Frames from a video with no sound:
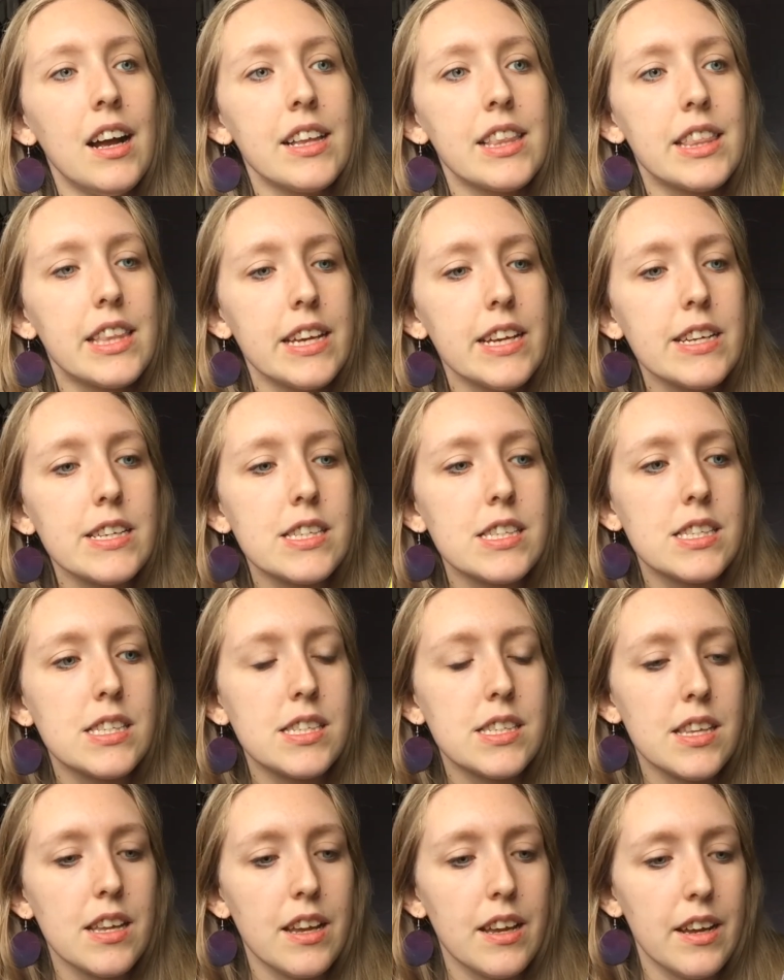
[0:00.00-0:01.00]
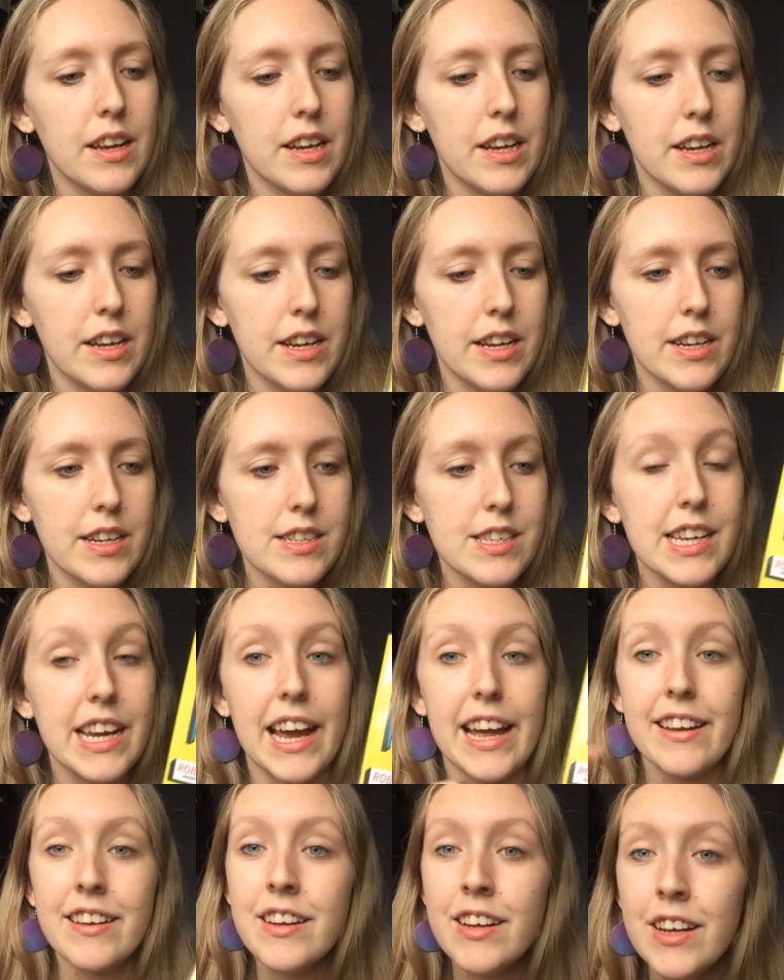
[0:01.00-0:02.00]
This is
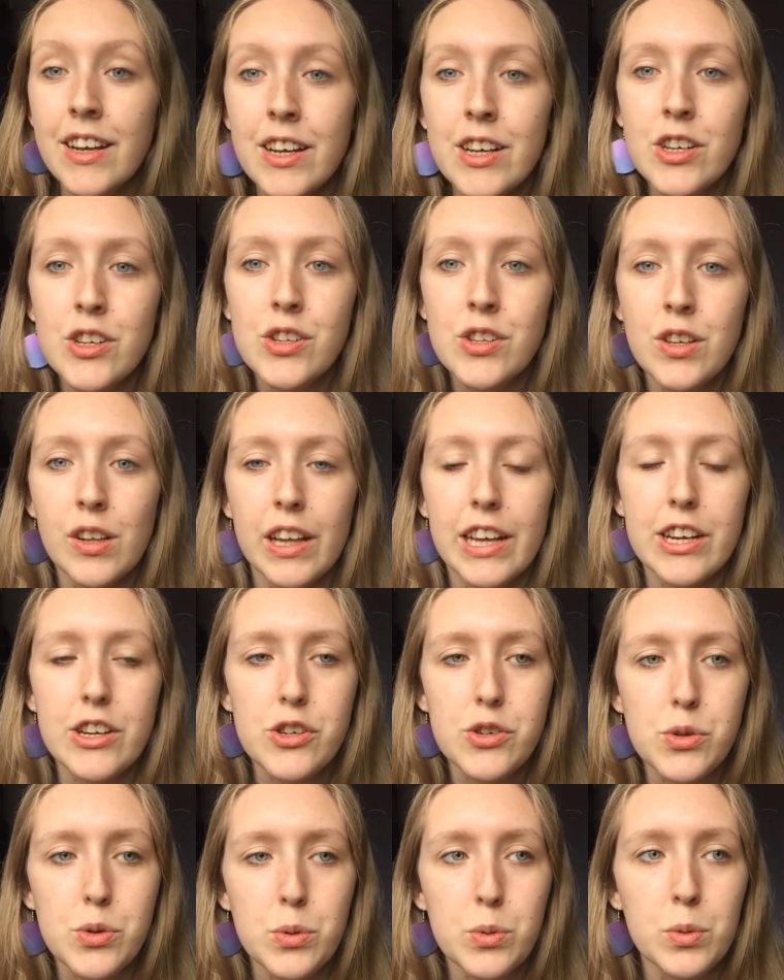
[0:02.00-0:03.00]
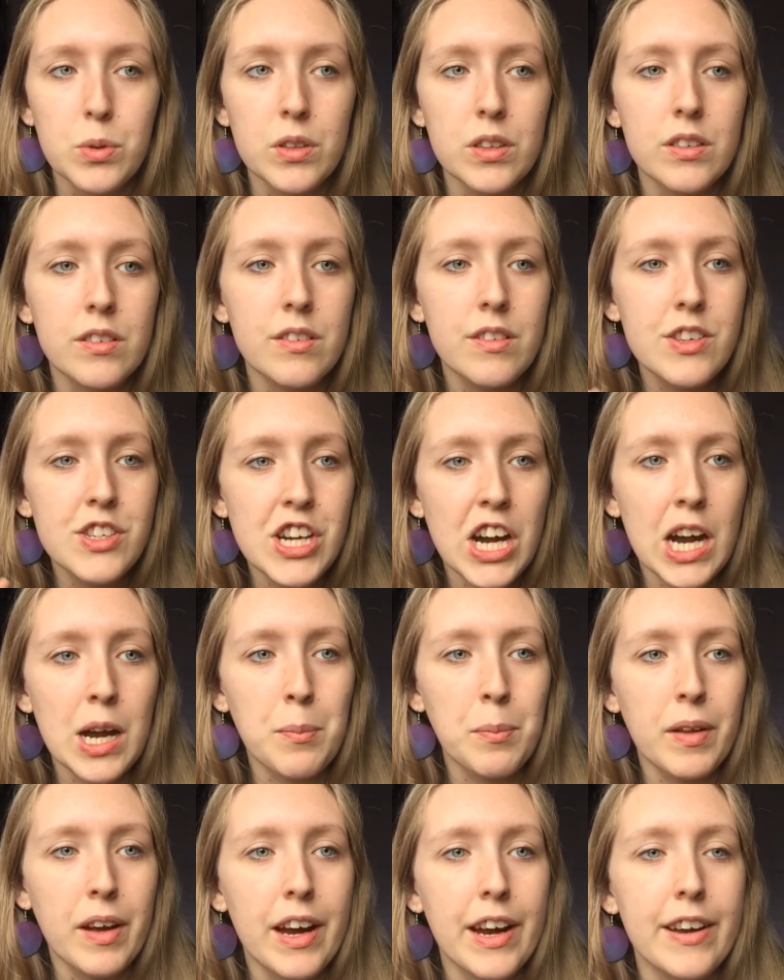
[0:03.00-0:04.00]
again like dual
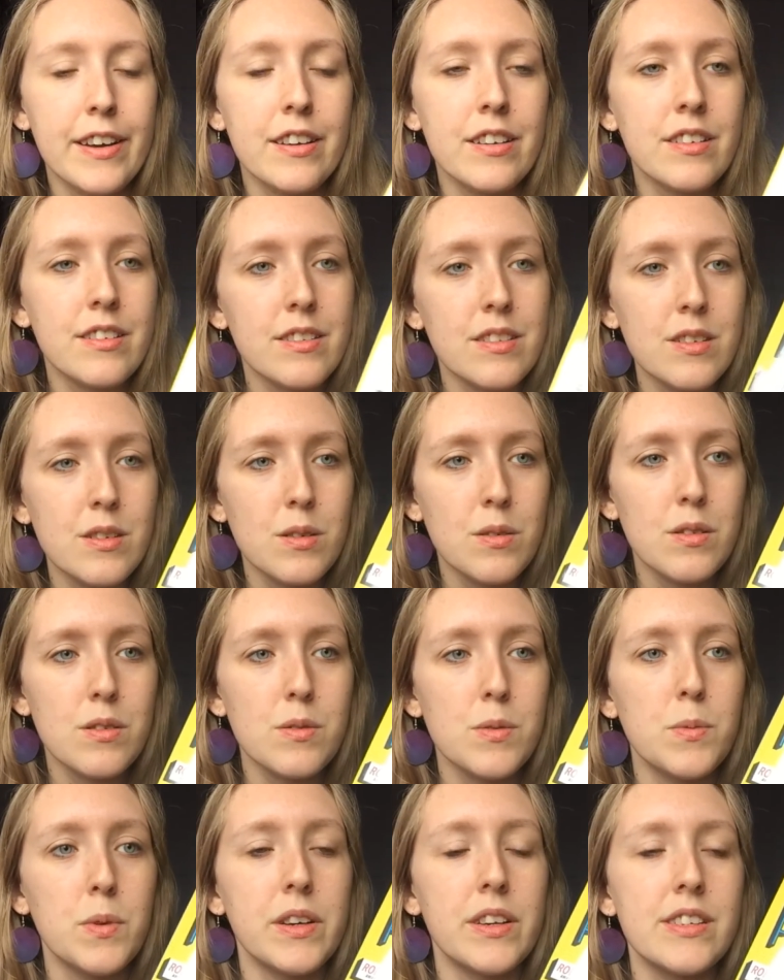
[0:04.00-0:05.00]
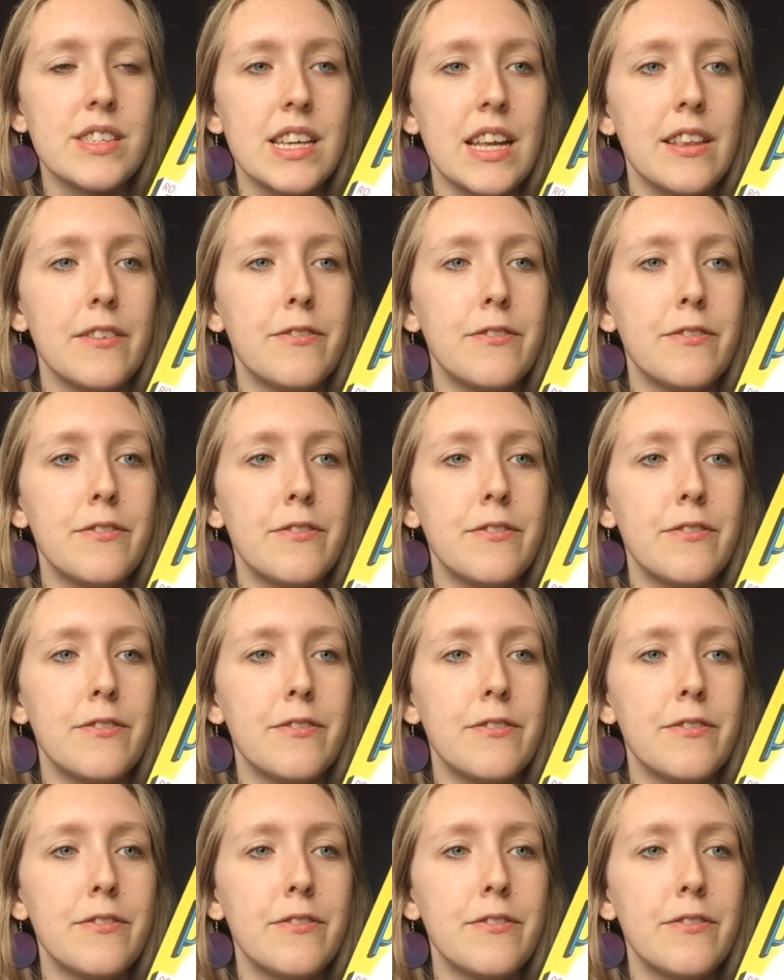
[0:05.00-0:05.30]
timeline, one set in